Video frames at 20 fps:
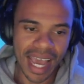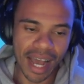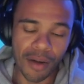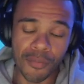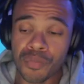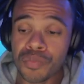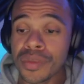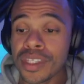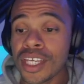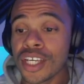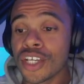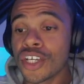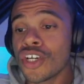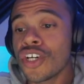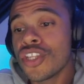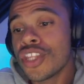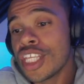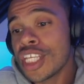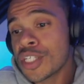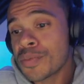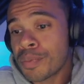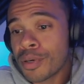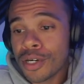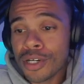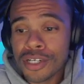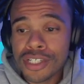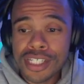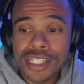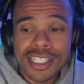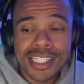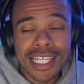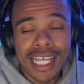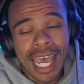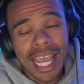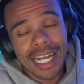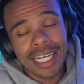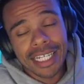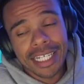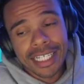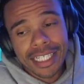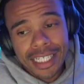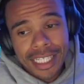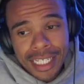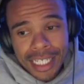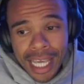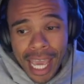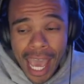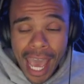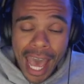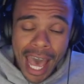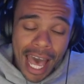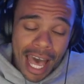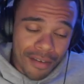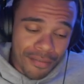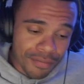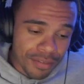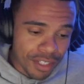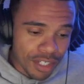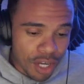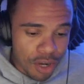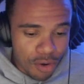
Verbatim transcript: Now, could this person technically have,